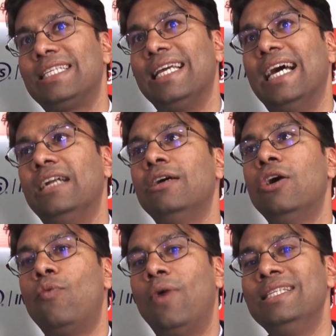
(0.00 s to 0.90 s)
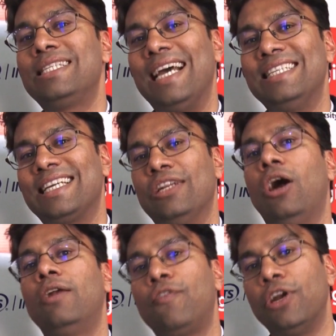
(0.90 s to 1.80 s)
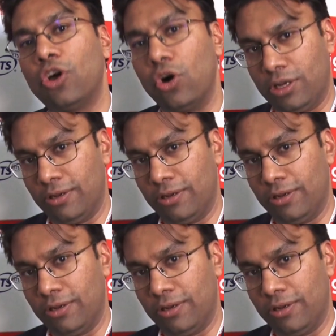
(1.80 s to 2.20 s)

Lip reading: say that one size cannot fit all.